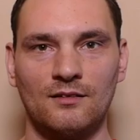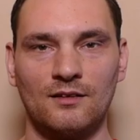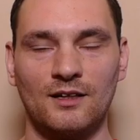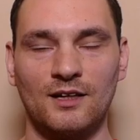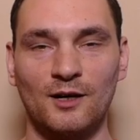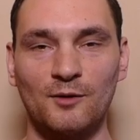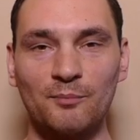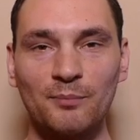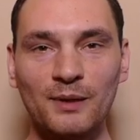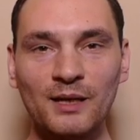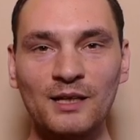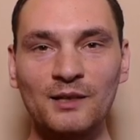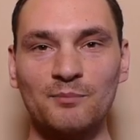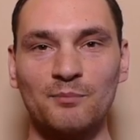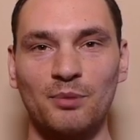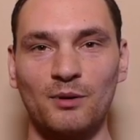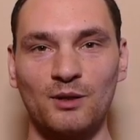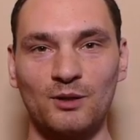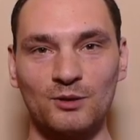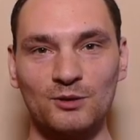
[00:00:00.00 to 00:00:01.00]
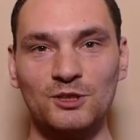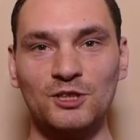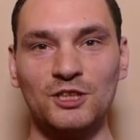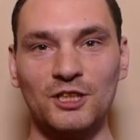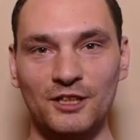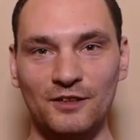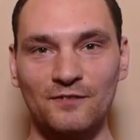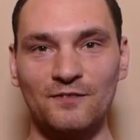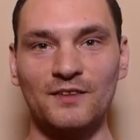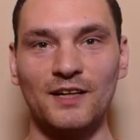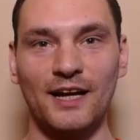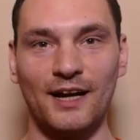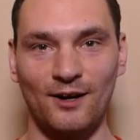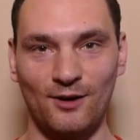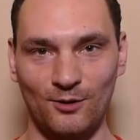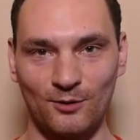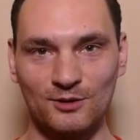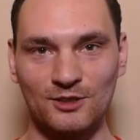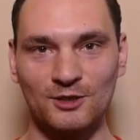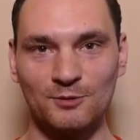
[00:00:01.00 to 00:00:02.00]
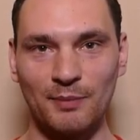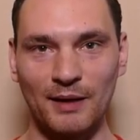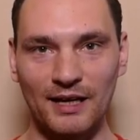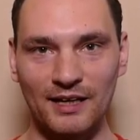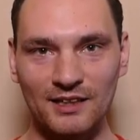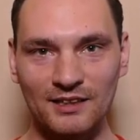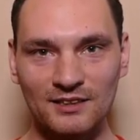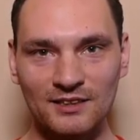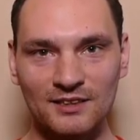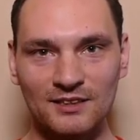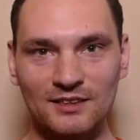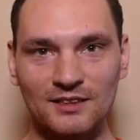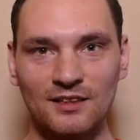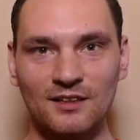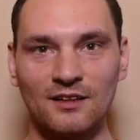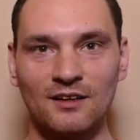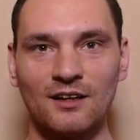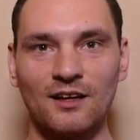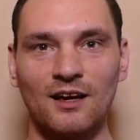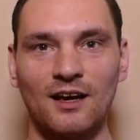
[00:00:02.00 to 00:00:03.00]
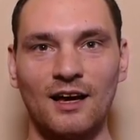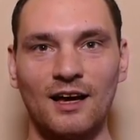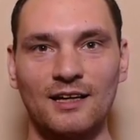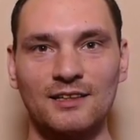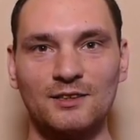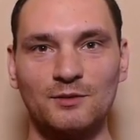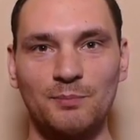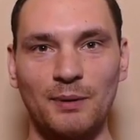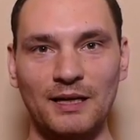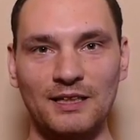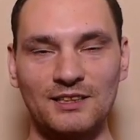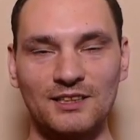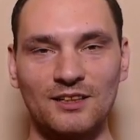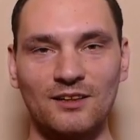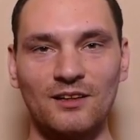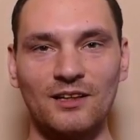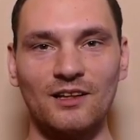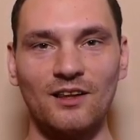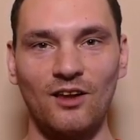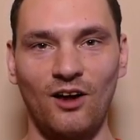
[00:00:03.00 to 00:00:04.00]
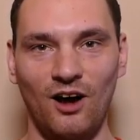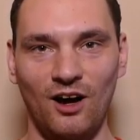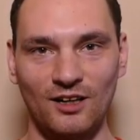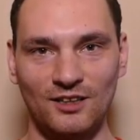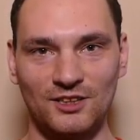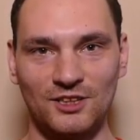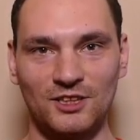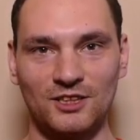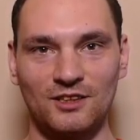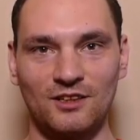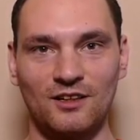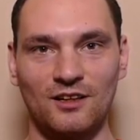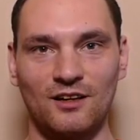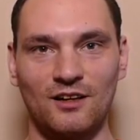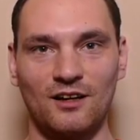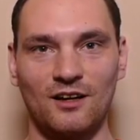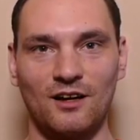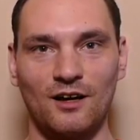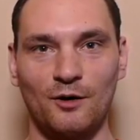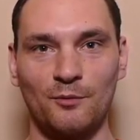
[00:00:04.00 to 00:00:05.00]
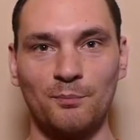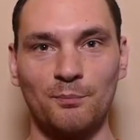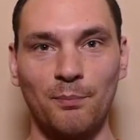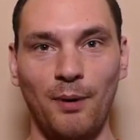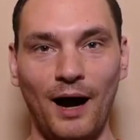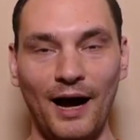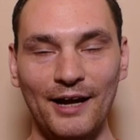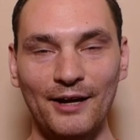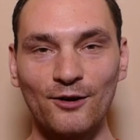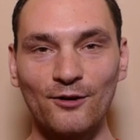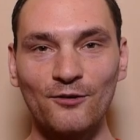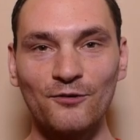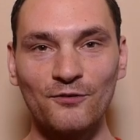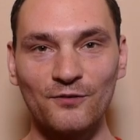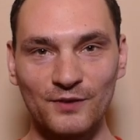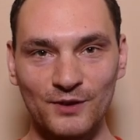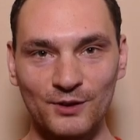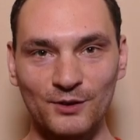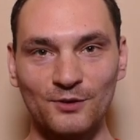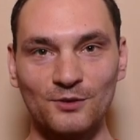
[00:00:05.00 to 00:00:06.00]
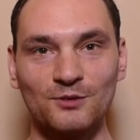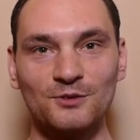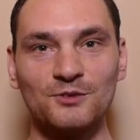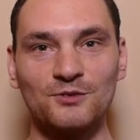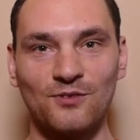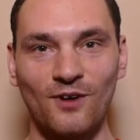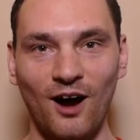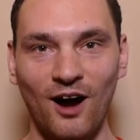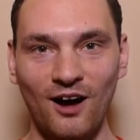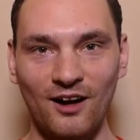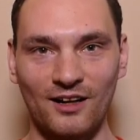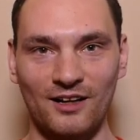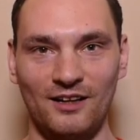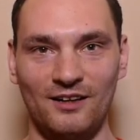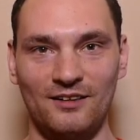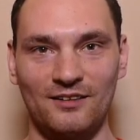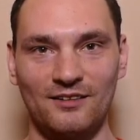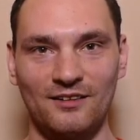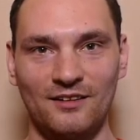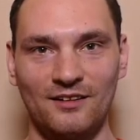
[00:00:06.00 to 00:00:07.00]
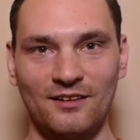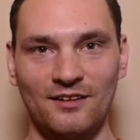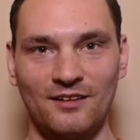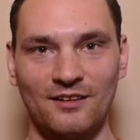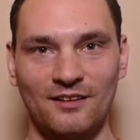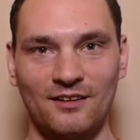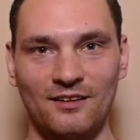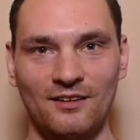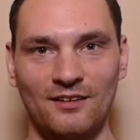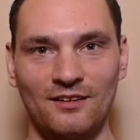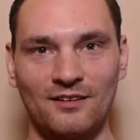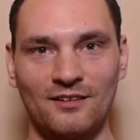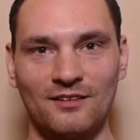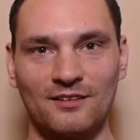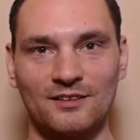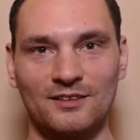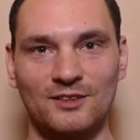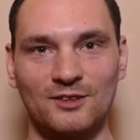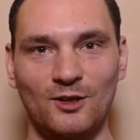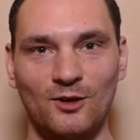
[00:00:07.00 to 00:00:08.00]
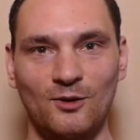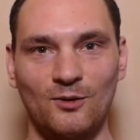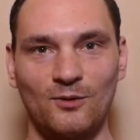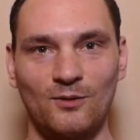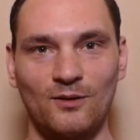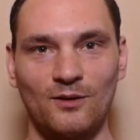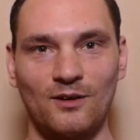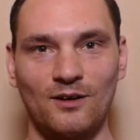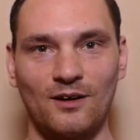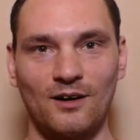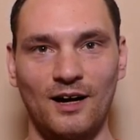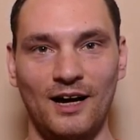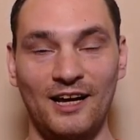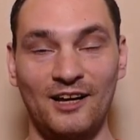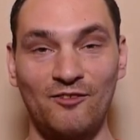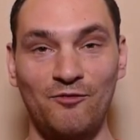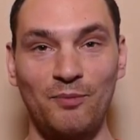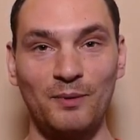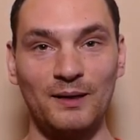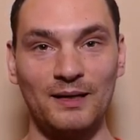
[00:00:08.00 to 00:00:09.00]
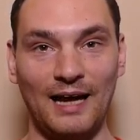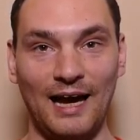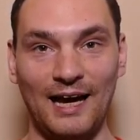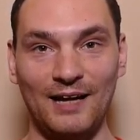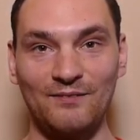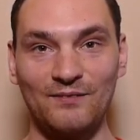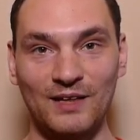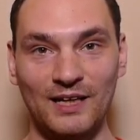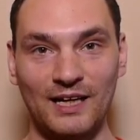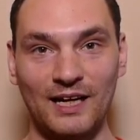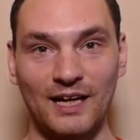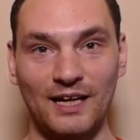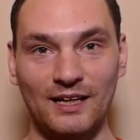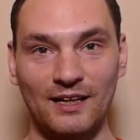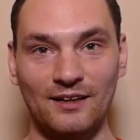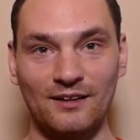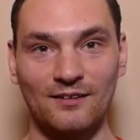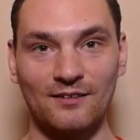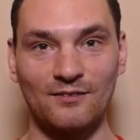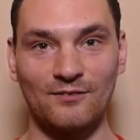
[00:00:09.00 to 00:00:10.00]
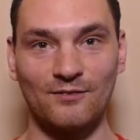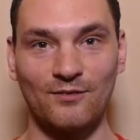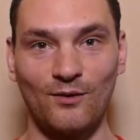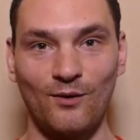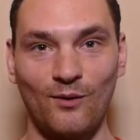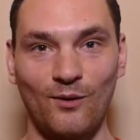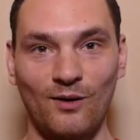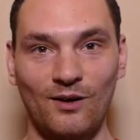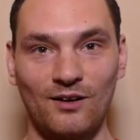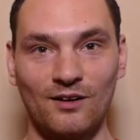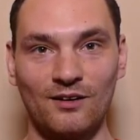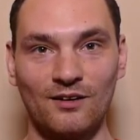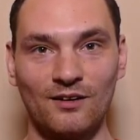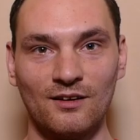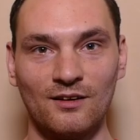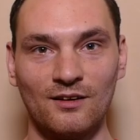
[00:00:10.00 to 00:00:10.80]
The company bluShift Aerospace has basically launched a biofueled rocket. So I have been advocating for